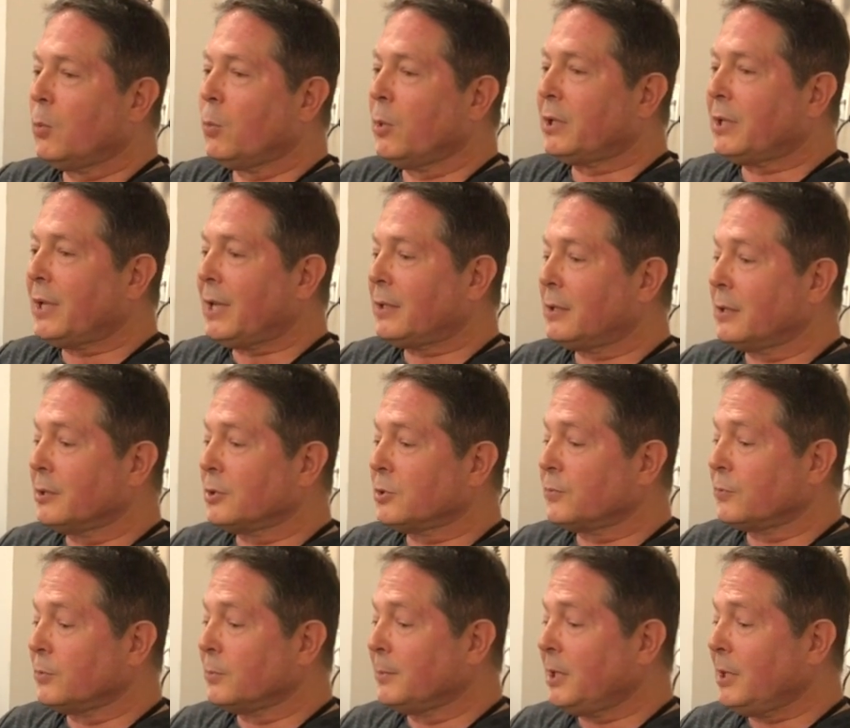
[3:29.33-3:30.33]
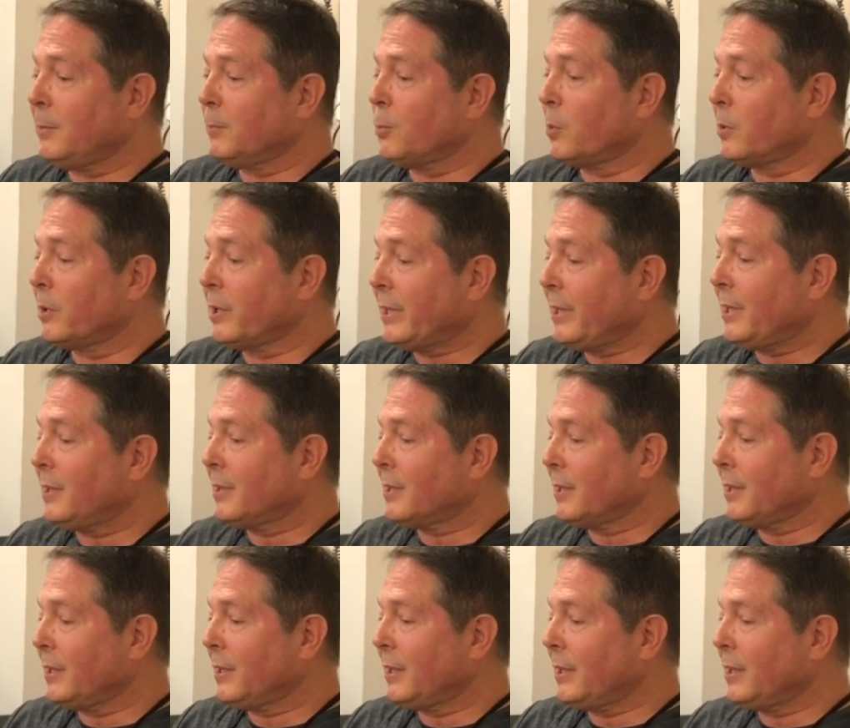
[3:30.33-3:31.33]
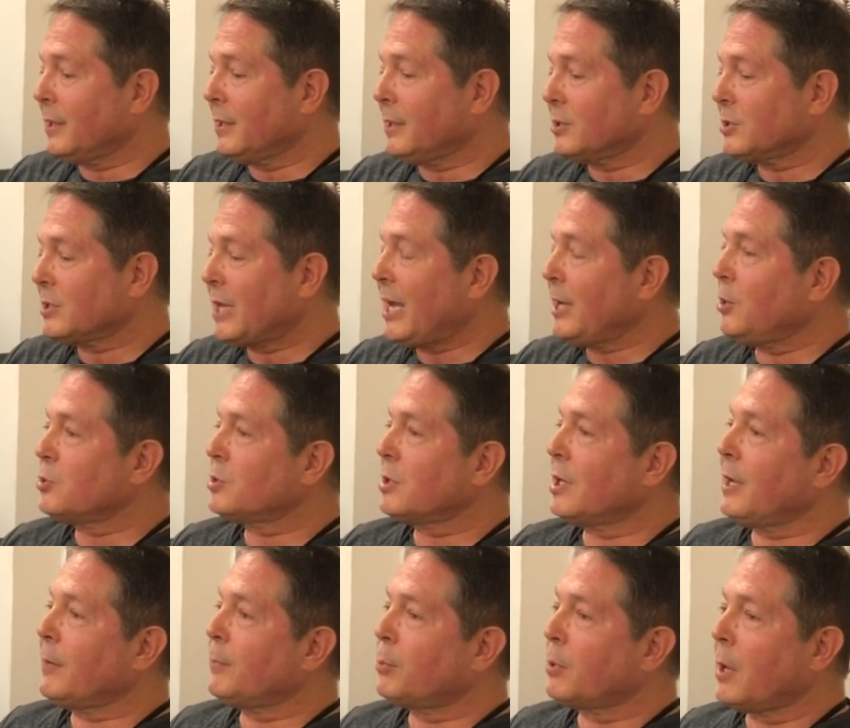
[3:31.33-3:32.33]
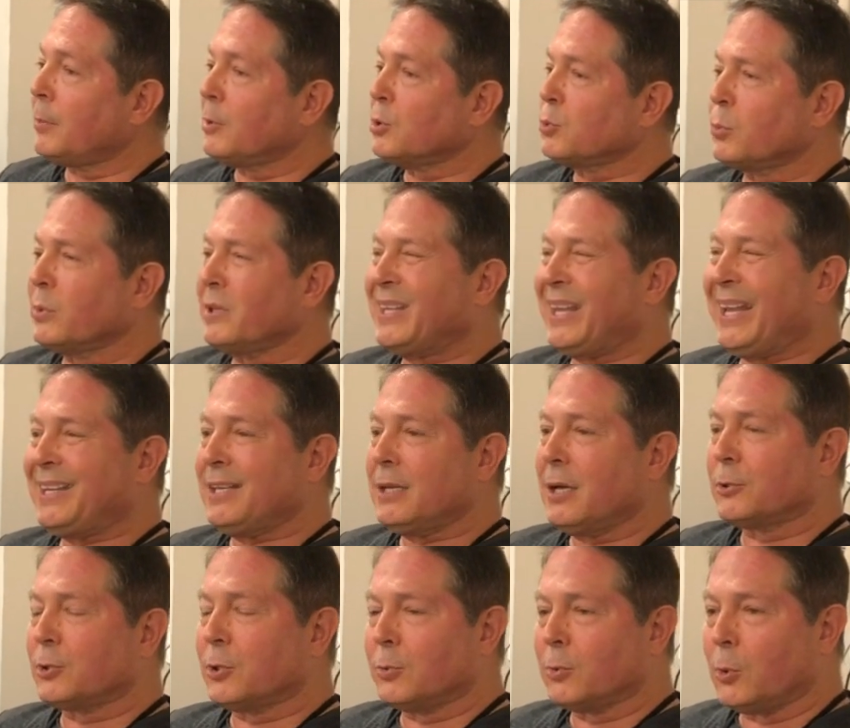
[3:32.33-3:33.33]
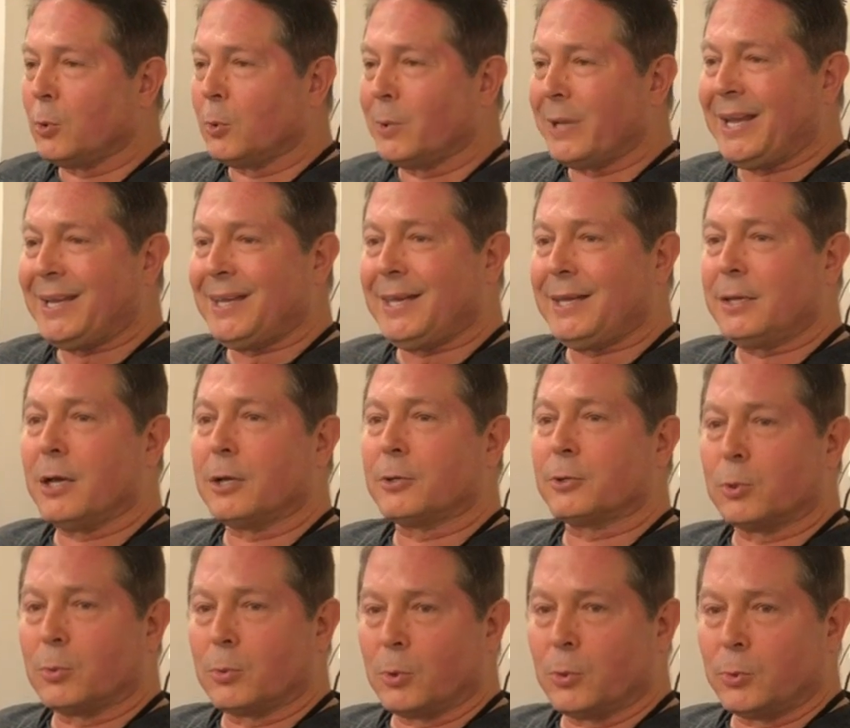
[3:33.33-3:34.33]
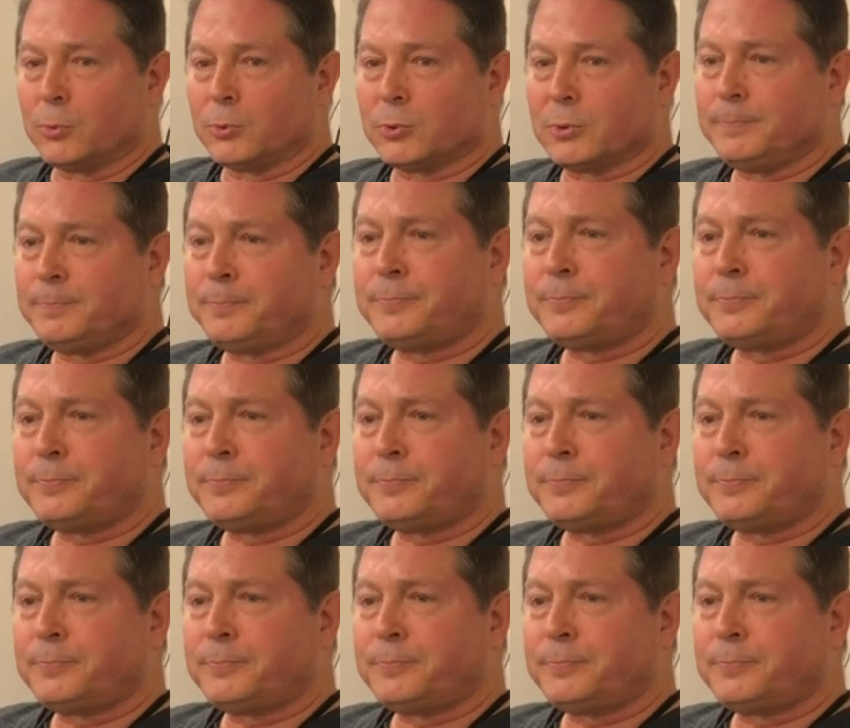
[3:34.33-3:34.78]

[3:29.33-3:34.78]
What that does for me more than anything is I used to have problems with adductor rolls.